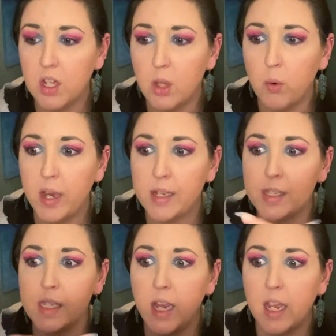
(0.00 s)
the
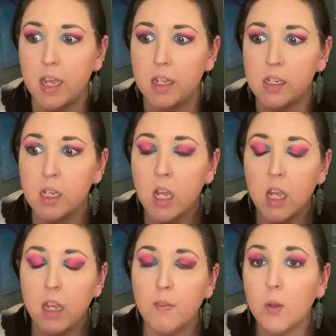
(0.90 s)
US and
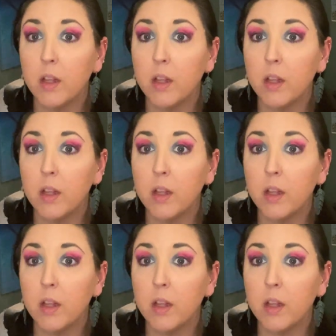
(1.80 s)
if you